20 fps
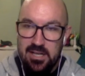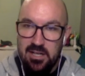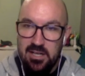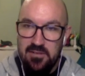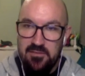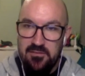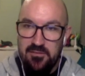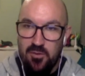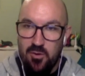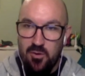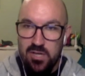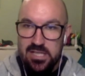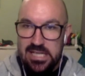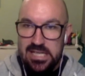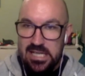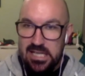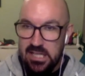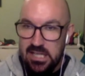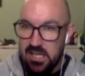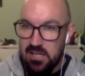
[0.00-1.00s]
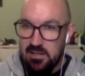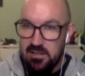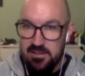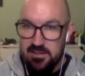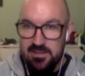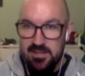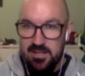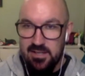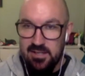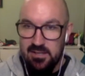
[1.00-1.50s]
nearly 14
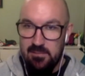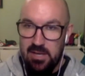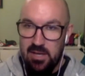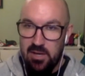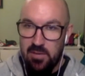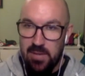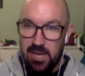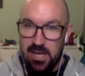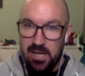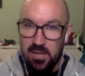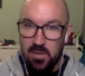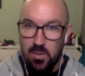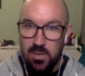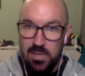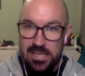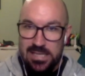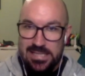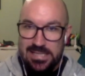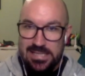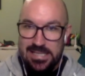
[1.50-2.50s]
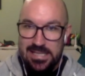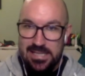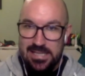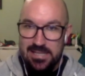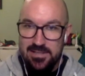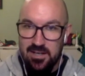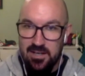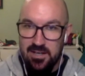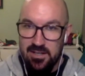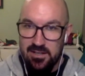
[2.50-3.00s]
years on the Mayo panel, winning
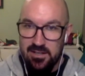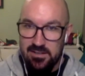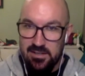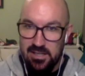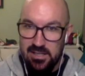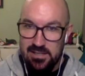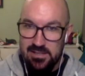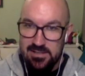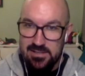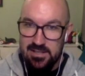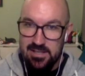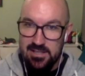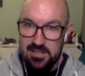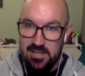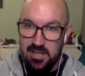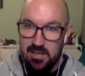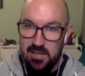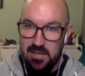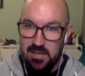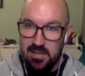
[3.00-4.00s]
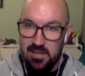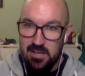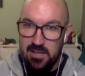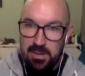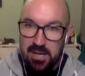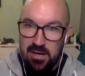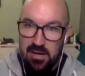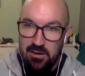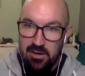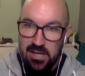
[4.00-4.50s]
six Connacht titles in that time
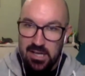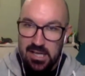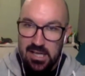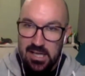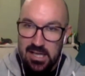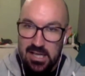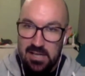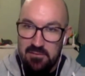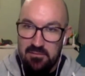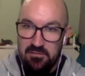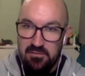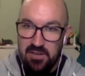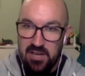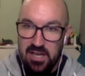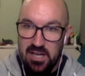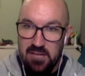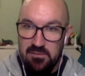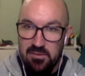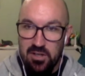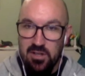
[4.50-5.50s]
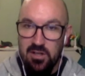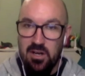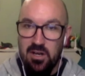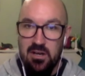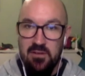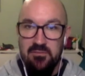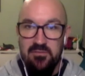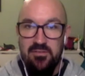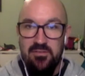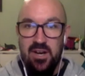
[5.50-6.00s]
and appearing in five
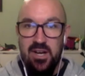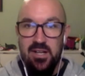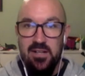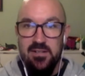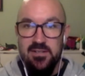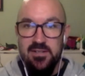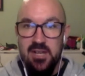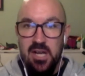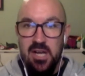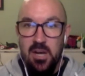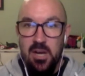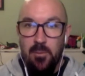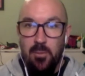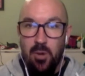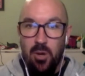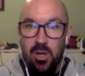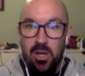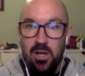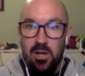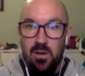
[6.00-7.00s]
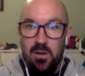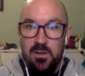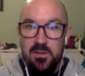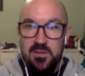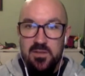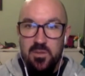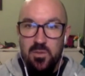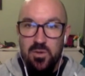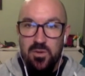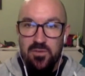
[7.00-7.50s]
All-Ireland finals. Boyle
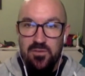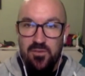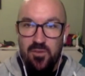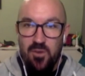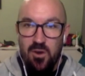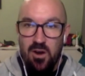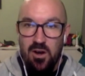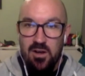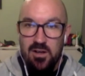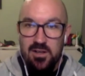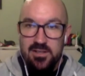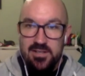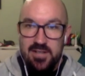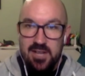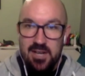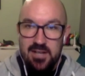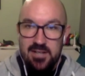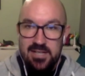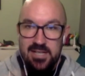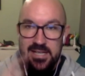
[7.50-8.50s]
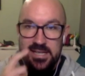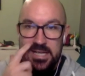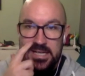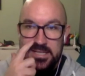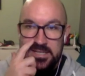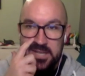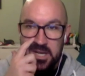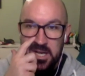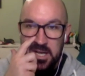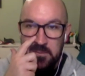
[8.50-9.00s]
also won four All-Stars in
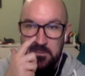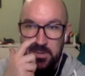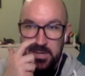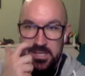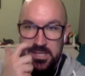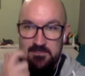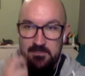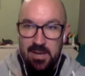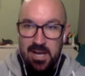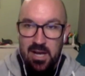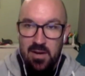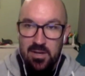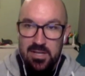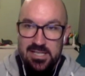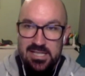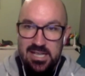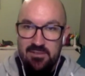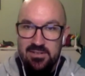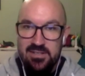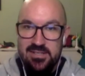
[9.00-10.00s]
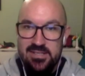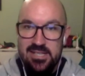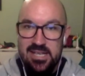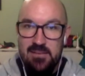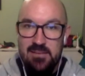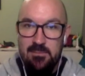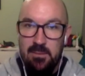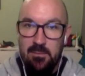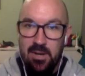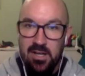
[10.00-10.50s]
that time, but his Mayo and Davitts
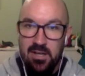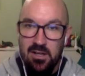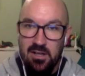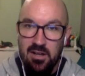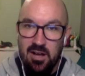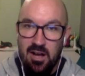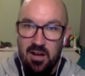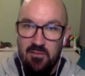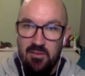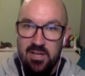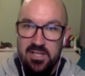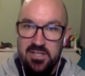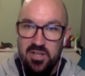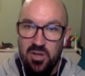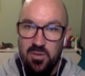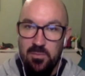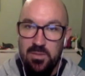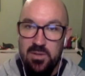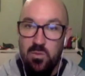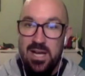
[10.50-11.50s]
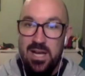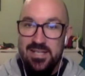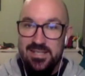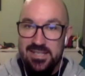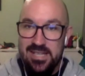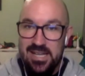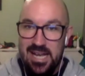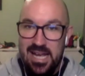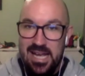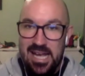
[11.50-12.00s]
teammate Michael Conroy told
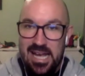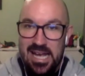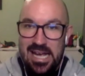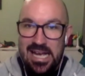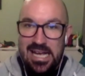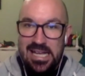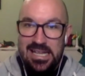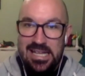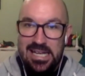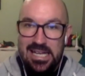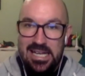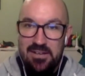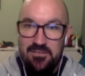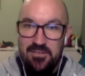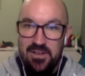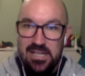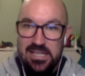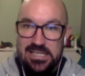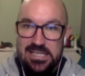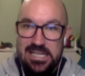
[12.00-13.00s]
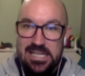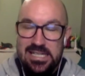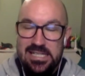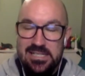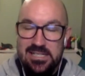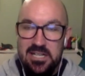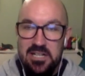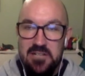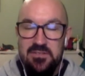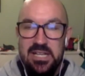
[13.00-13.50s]
Midwest today that he felt he
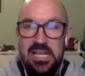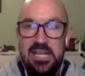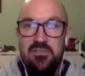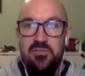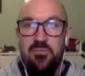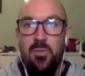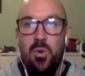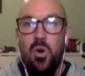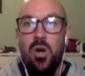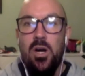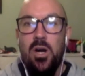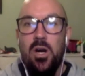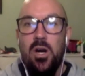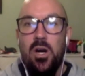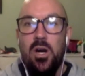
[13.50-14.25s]
deserved even more.